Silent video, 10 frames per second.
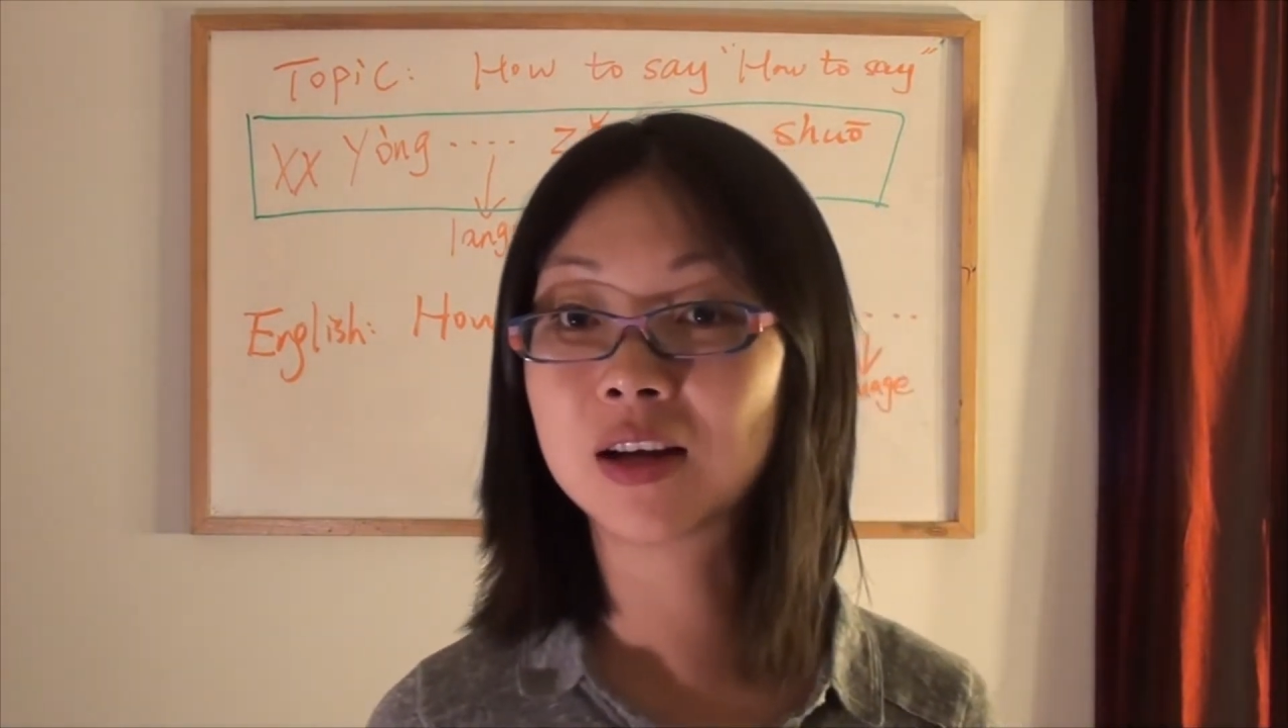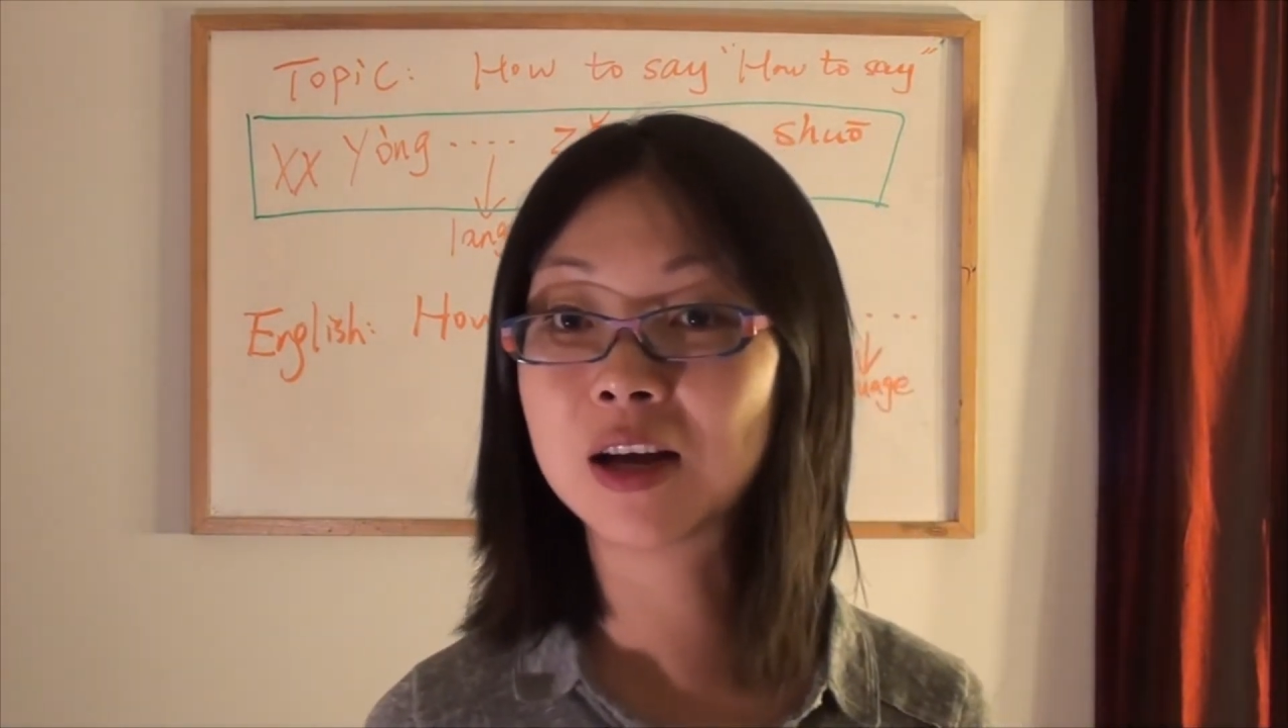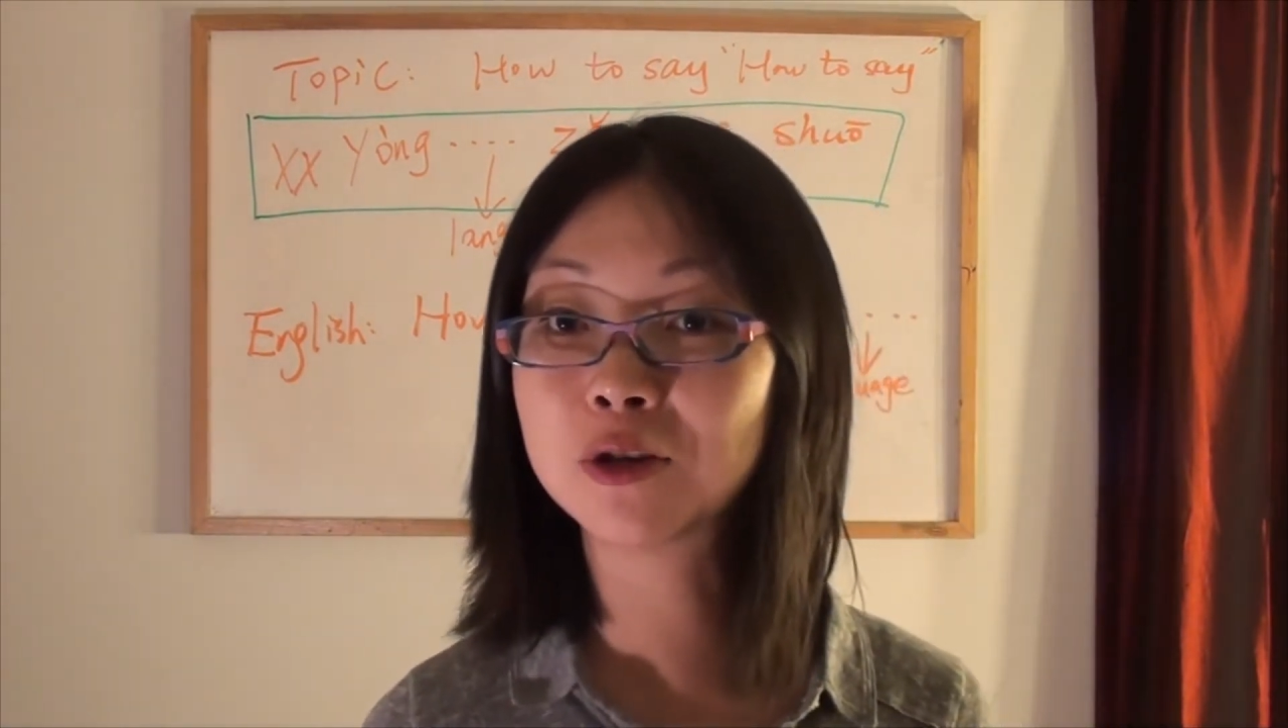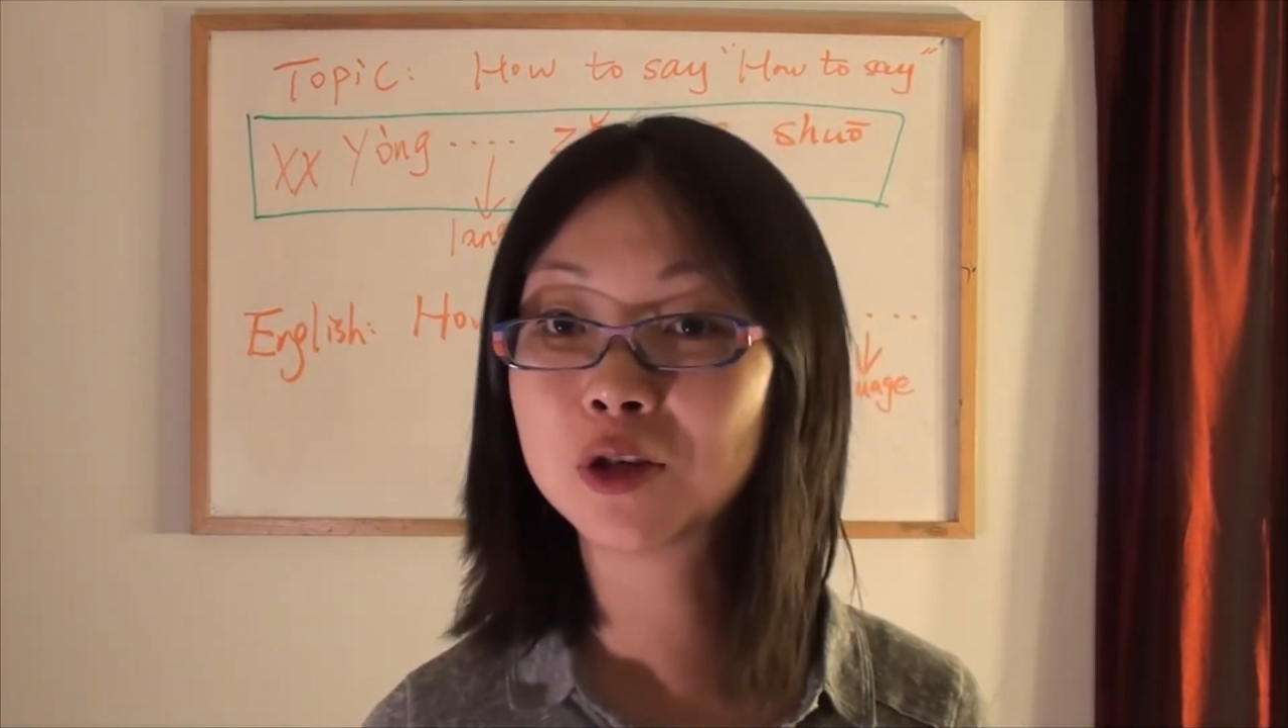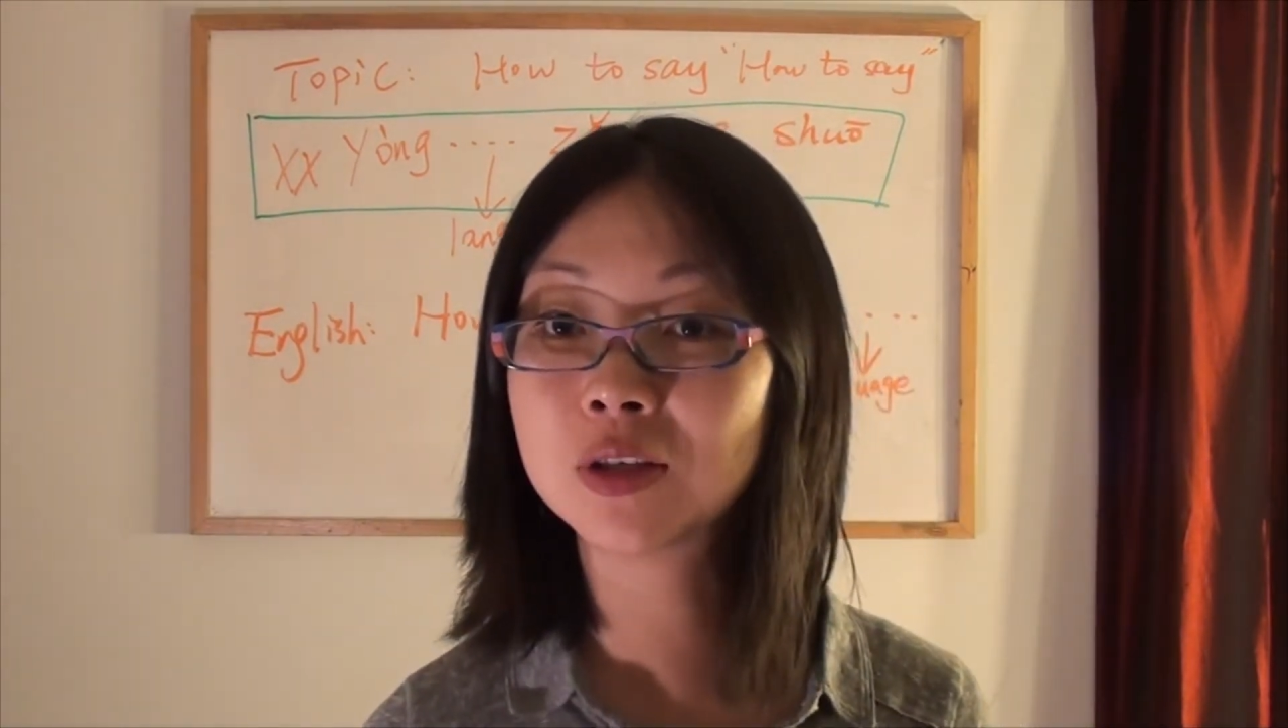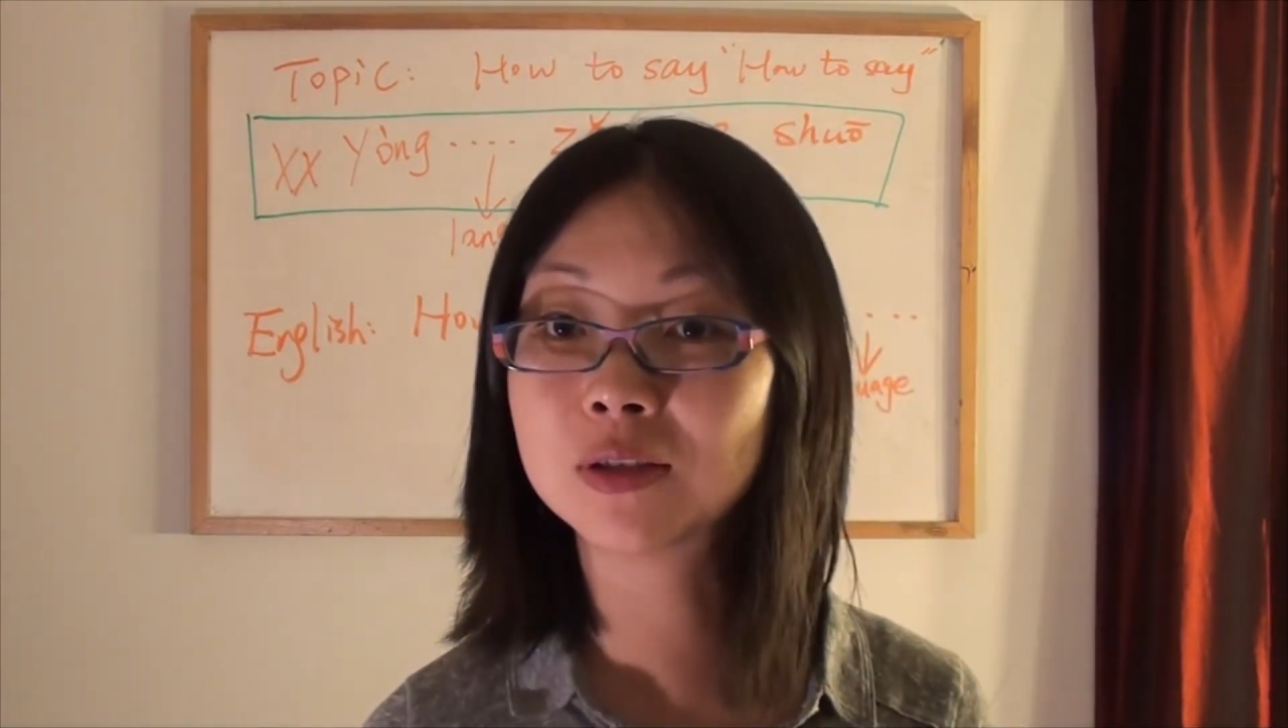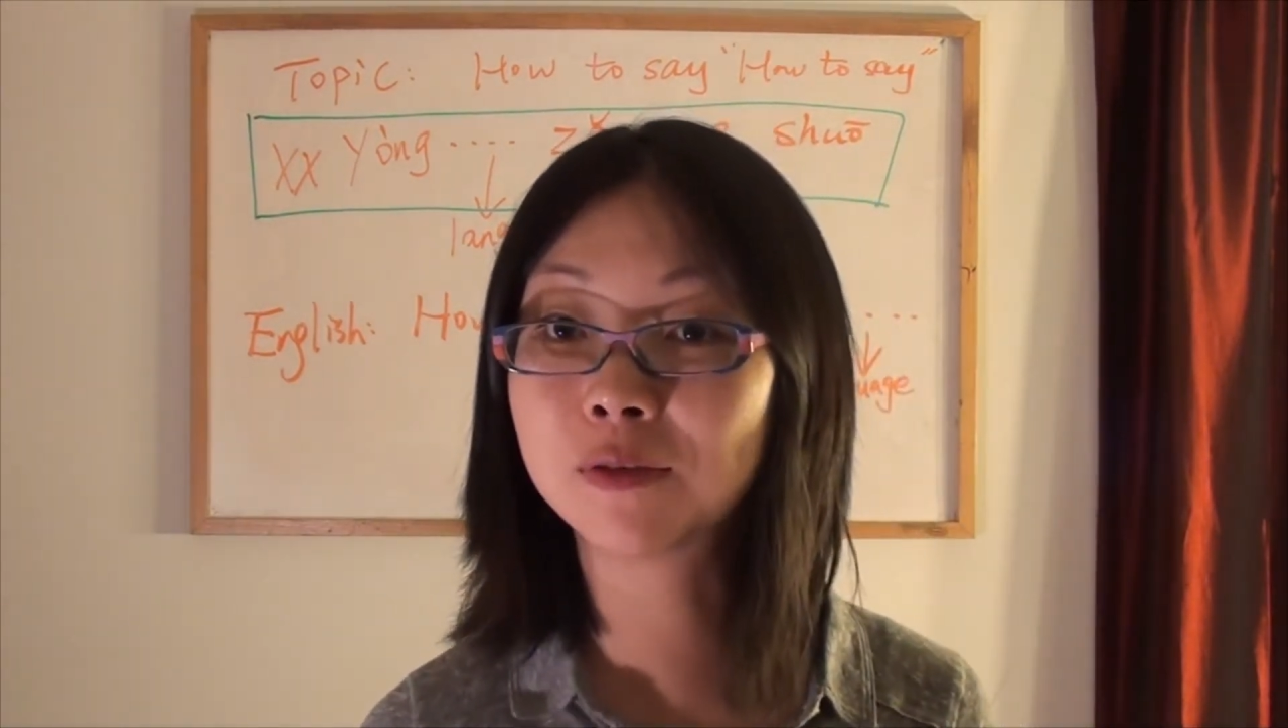country's